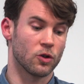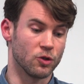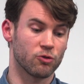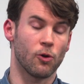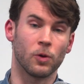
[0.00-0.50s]

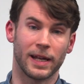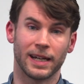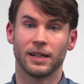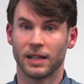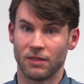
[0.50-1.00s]

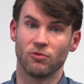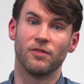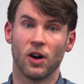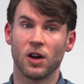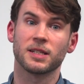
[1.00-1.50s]
controlling and
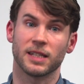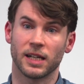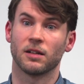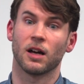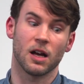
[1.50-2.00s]

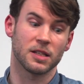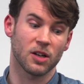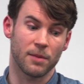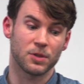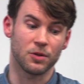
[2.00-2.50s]
reversing
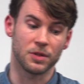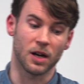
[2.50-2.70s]
type 2